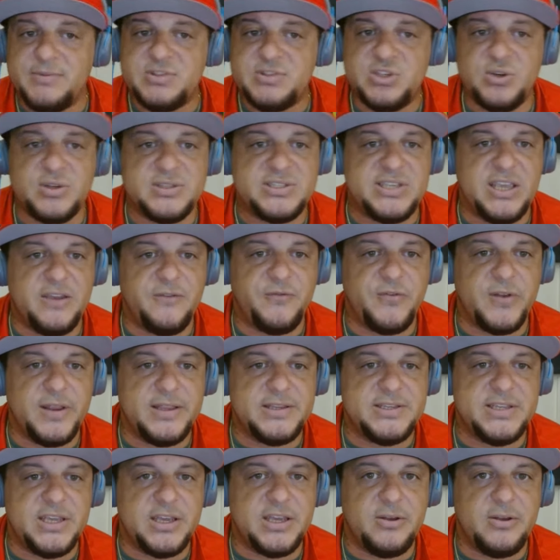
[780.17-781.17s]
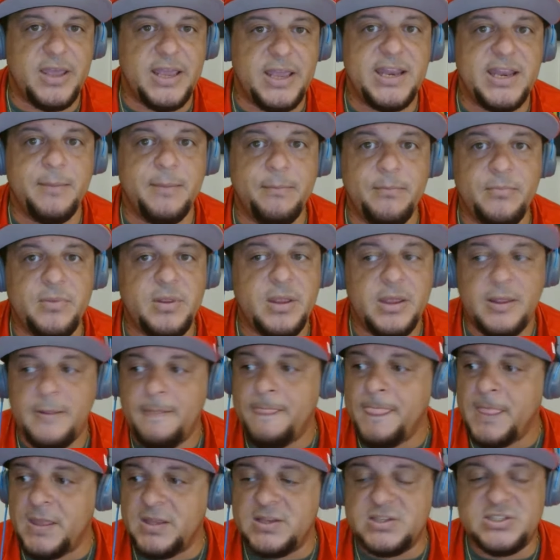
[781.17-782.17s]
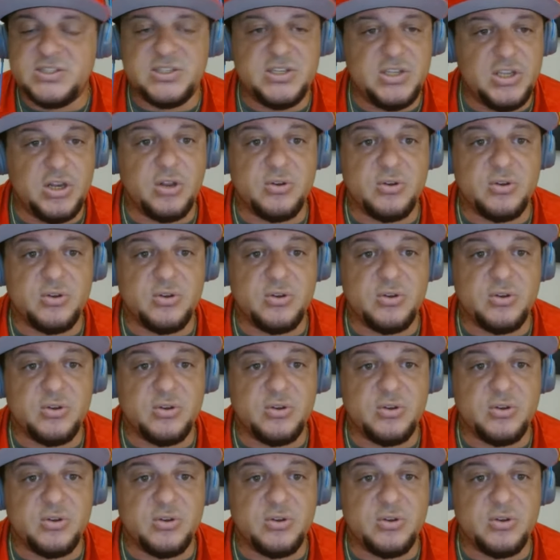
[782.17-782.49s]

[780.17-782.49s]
him to a team-friendly deal and then, you